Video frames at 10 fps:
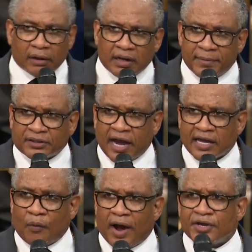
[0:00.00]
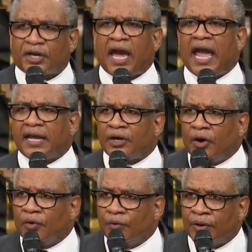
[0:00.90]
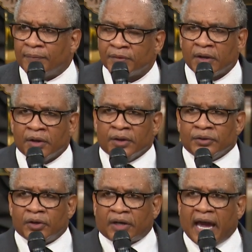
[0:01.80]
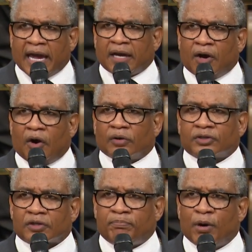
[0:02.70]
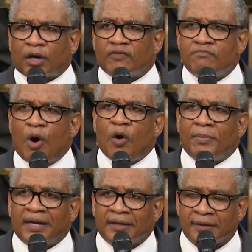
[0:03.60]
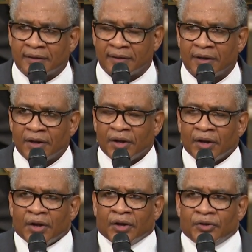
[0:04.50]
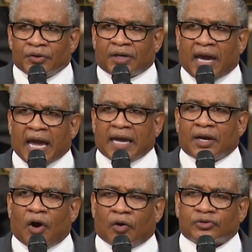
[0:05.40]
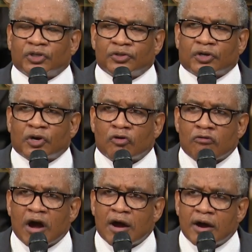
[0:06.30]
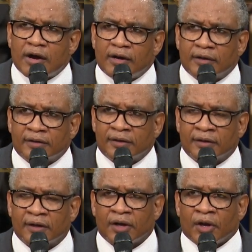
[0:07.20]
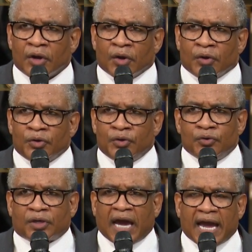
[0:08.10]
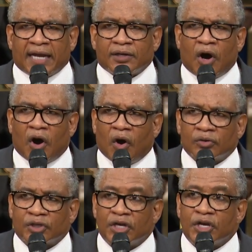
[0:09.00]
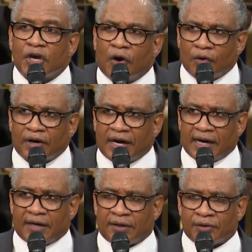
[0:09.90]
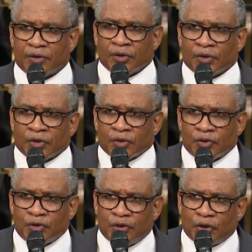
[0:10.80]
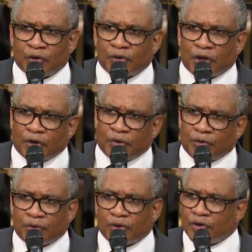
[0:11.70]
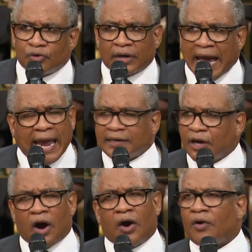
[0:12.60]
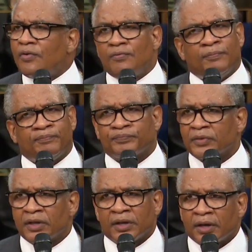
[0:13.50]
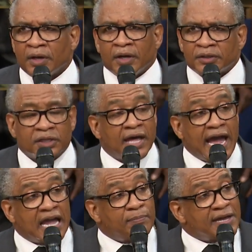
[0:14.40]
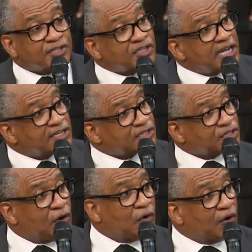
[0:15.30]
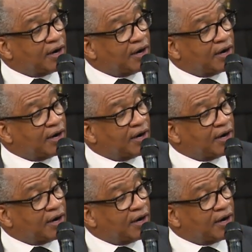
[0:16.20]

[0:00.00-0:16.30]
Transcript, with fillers: let me tell you where you can't go. You can't go to the Book of Mormon. You can't go to the Quran. You can't go to yoga. You, you, you can't go to the ABC store.